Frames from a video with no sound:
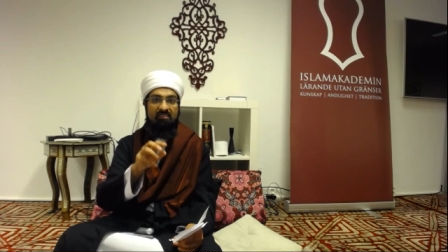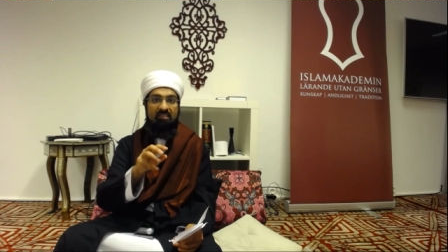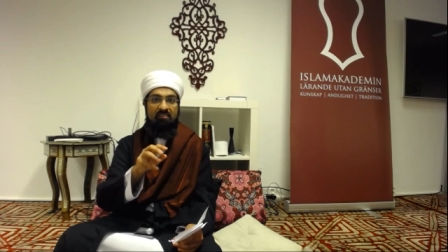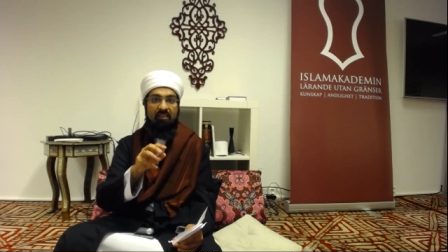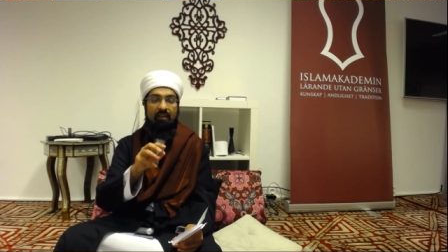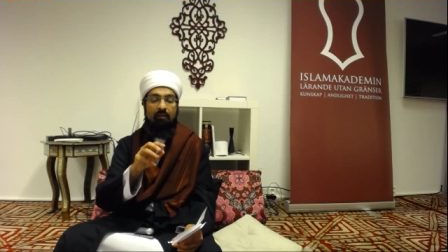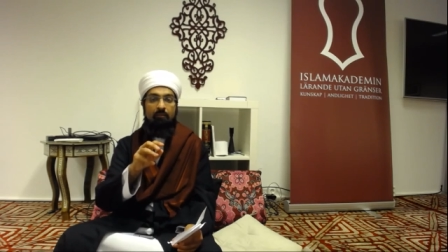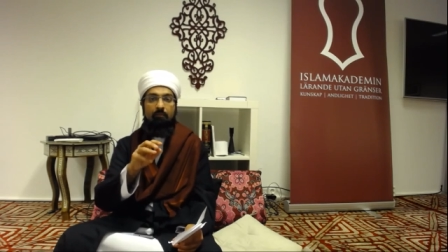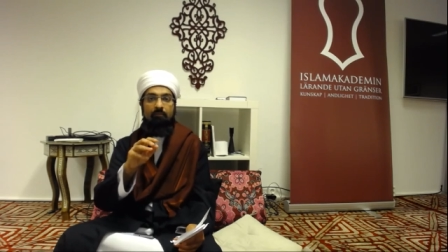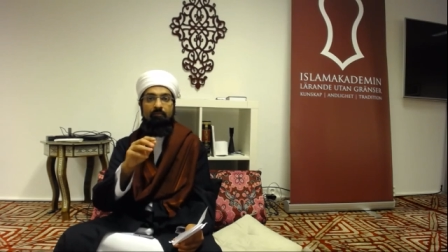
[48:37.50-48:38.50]
can
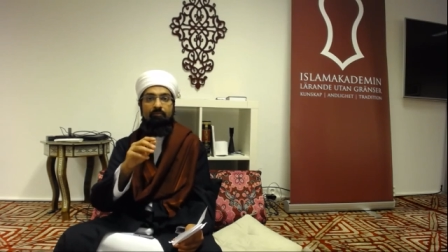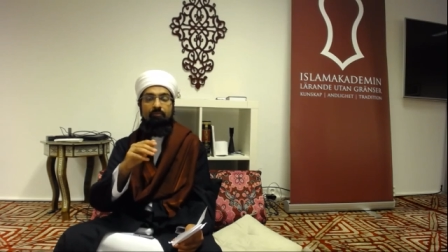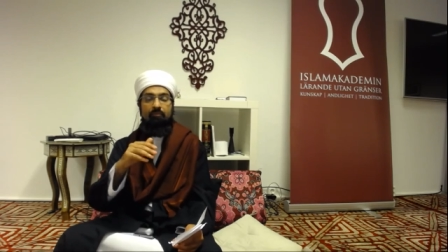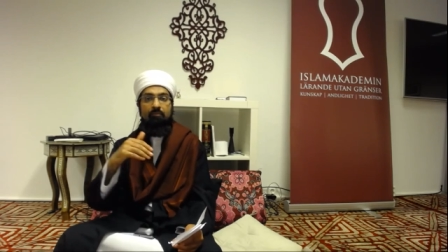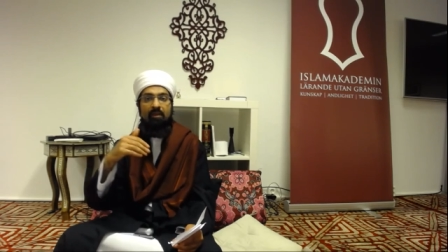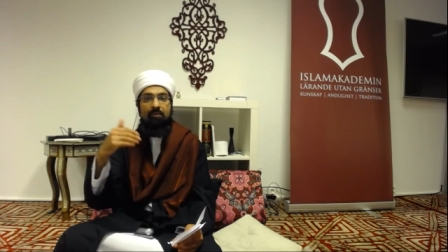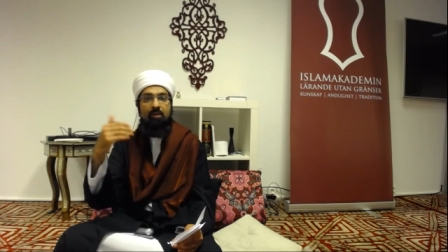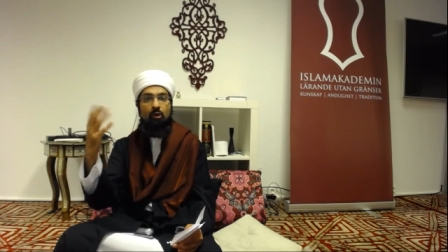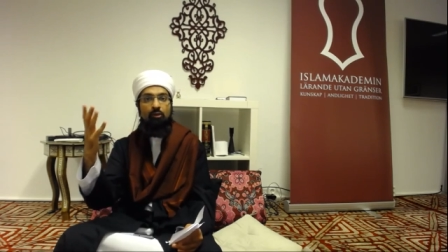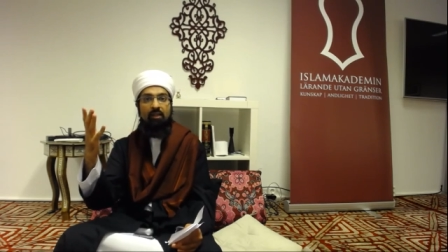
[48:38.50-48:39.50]
maybe
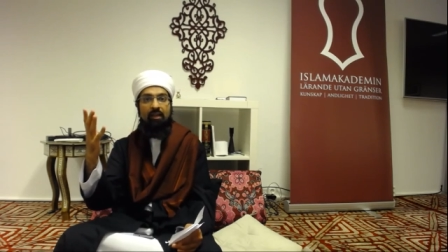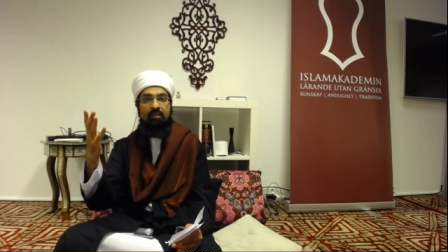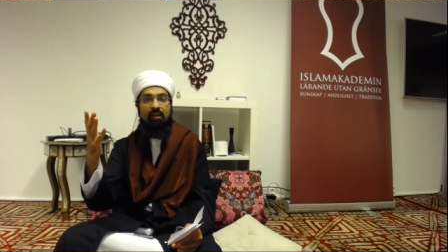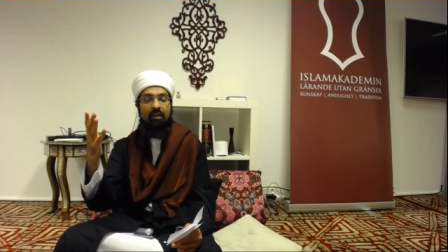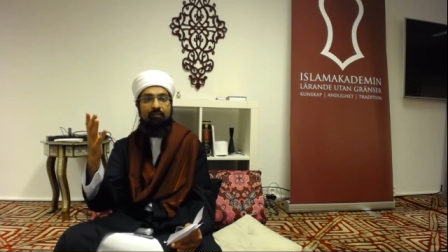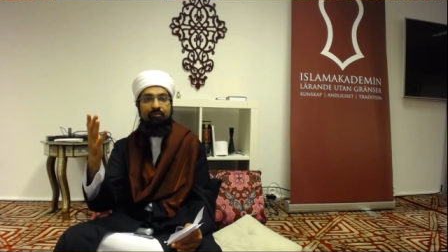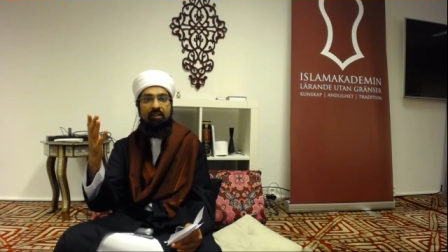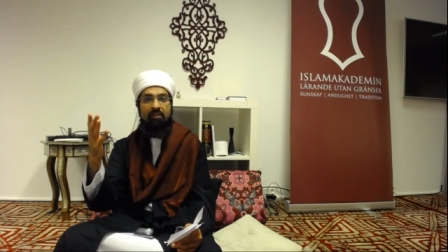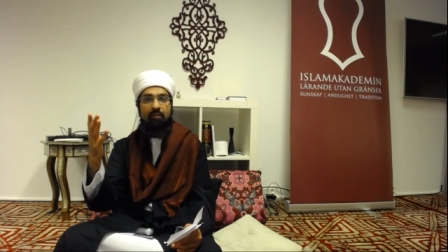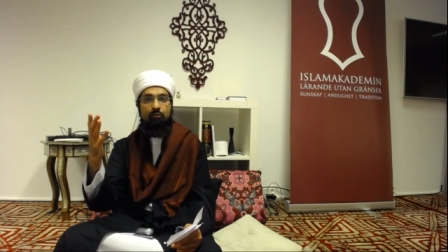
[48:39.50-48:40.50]
contact her if they
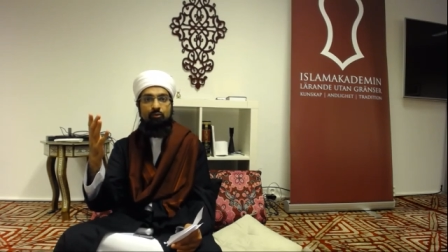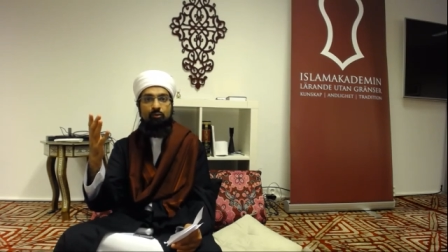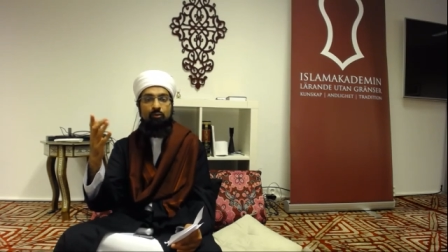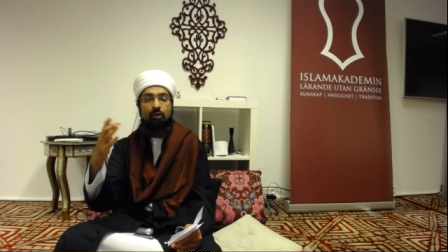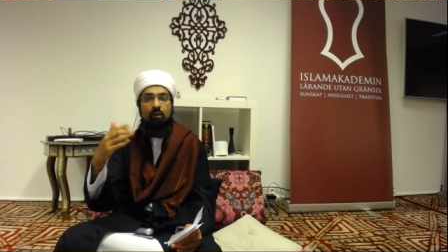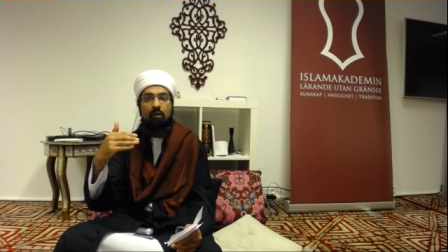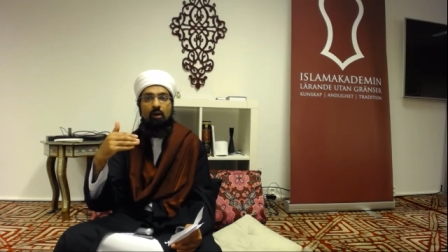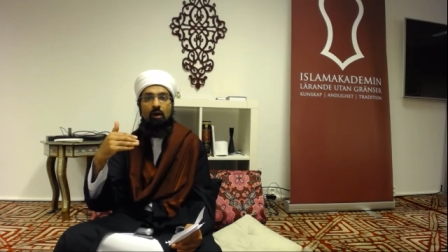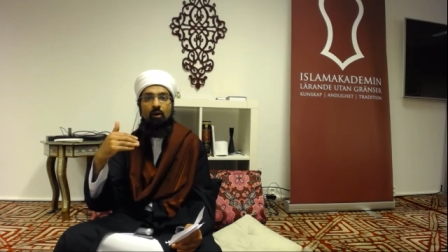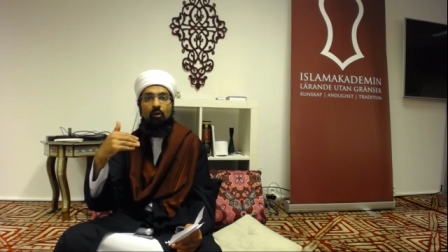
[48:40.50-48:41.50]
need to,
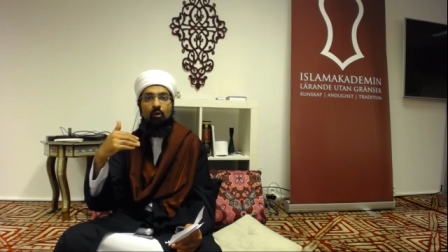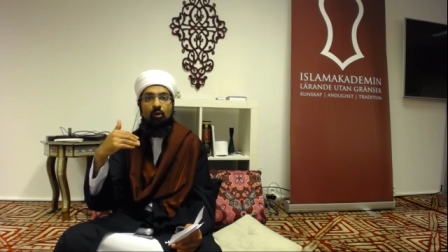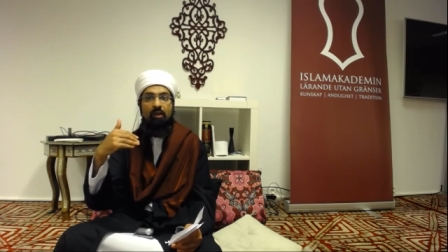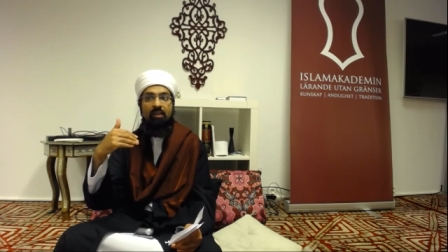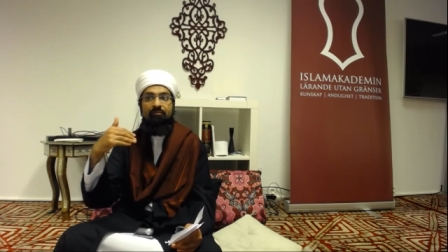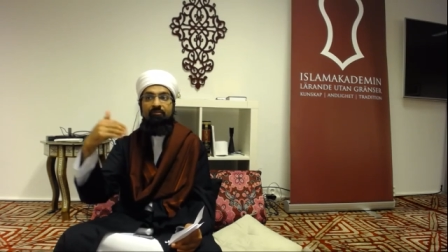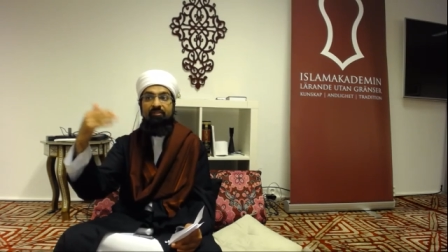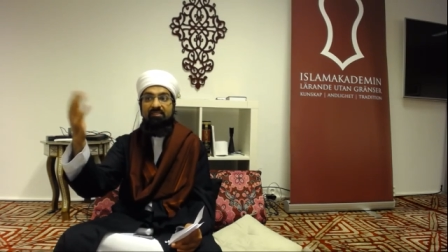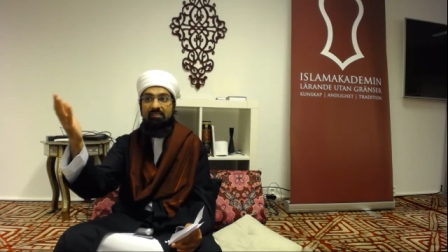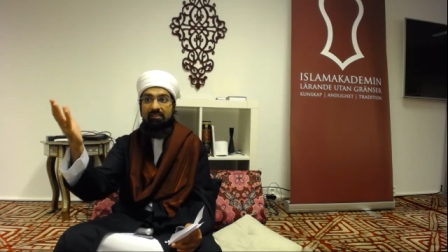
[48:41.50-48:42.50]
or even
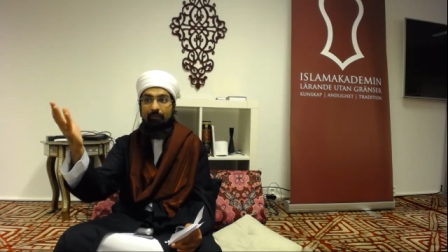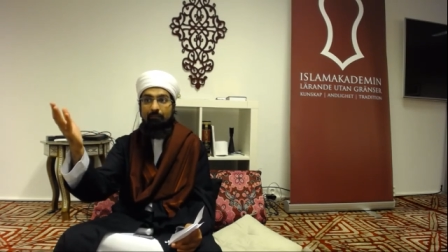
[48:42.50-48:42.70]
visit them